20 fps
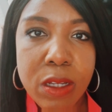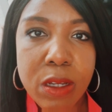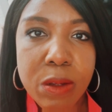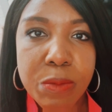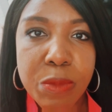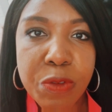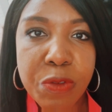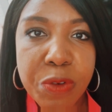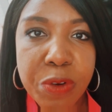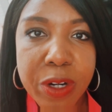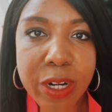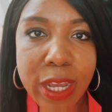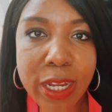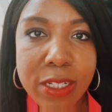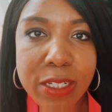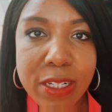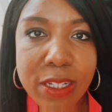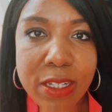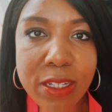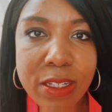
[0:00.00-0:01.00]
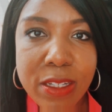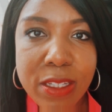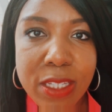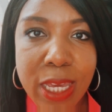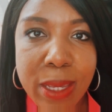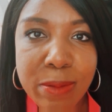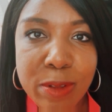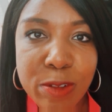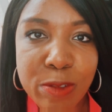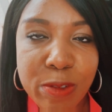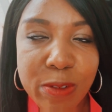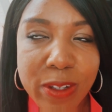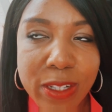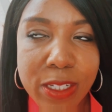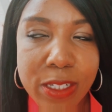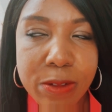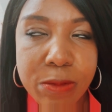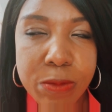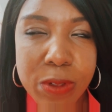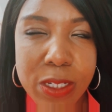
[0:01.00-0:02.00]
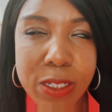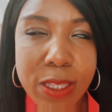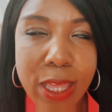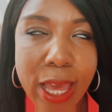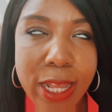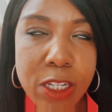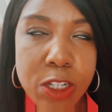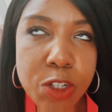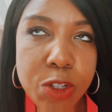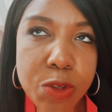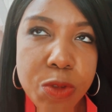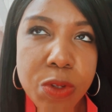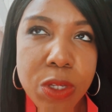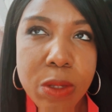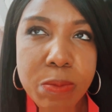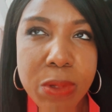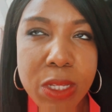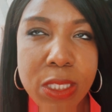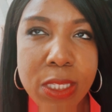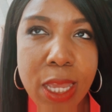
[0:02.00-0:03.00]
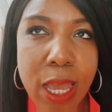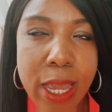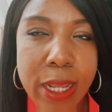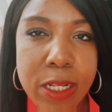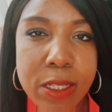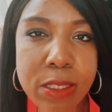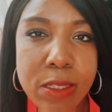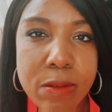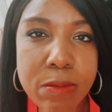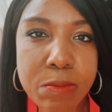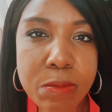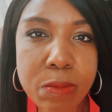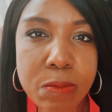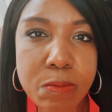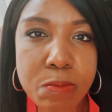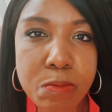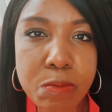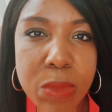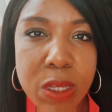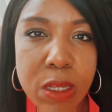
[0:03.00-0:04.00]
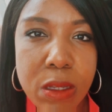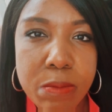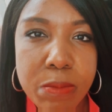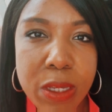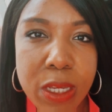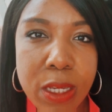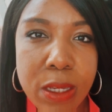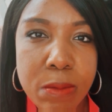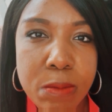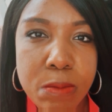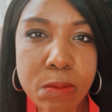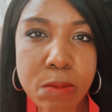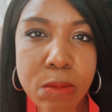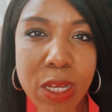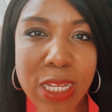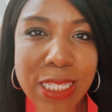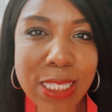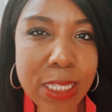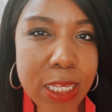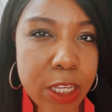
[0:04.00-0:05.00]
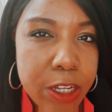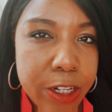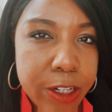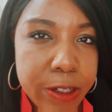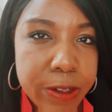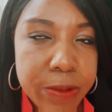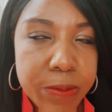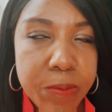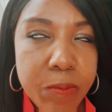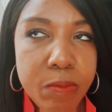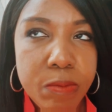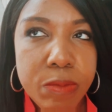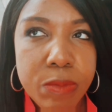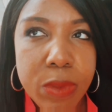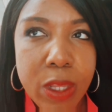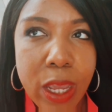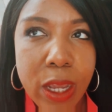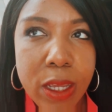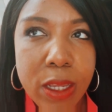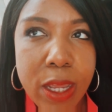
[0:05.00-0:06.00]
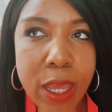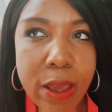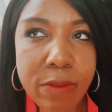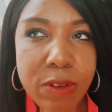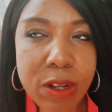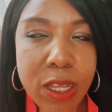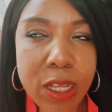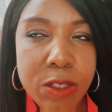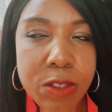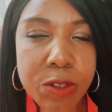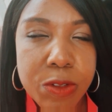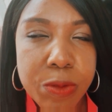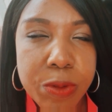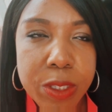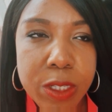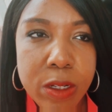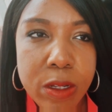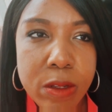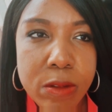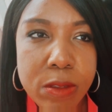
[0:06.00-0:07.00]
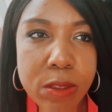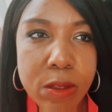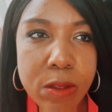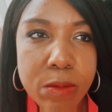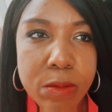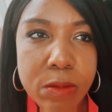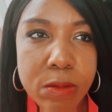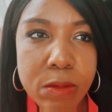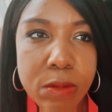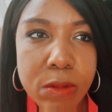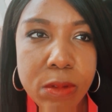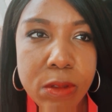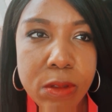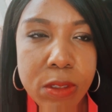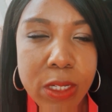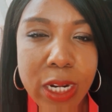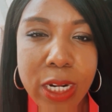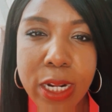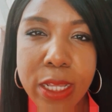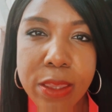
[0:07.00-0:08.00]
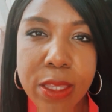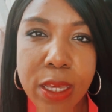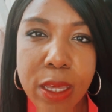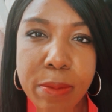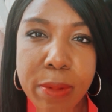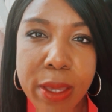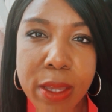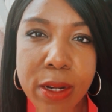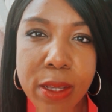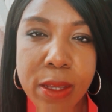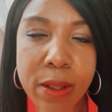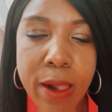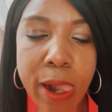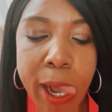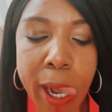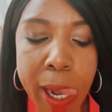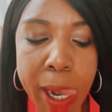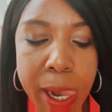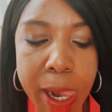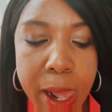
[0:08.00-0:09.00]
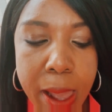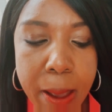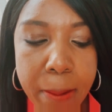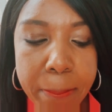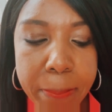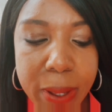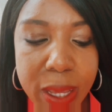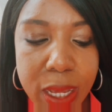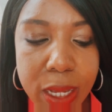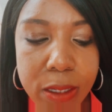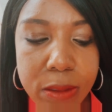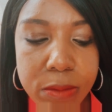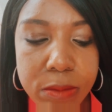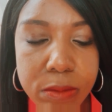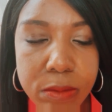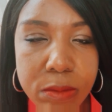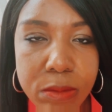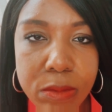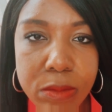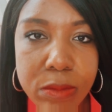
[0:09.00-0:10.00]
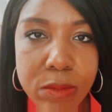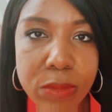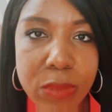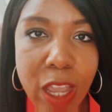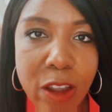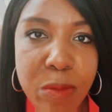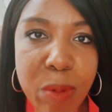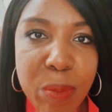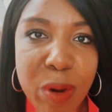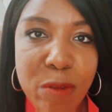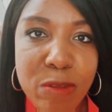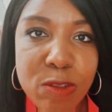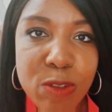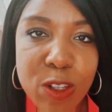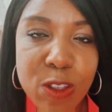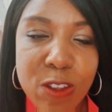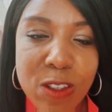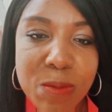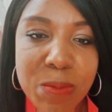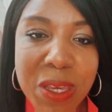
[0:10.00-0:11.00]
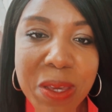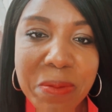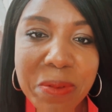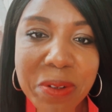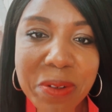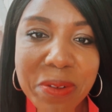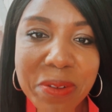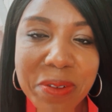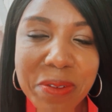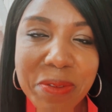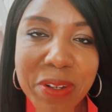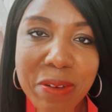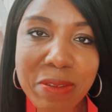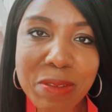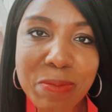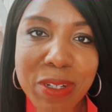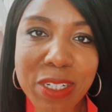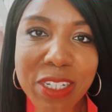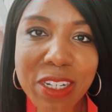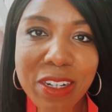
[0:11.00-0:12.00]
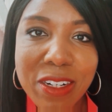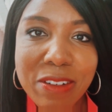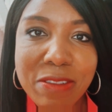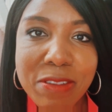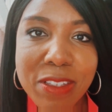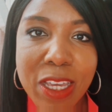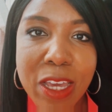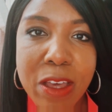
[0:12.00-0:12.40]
before it actually came to fruition, which that too can be tied into me being a seer. That can have a lot to do with it also, now that I think about it. But I remember I was one of those people when I was much younger who would say,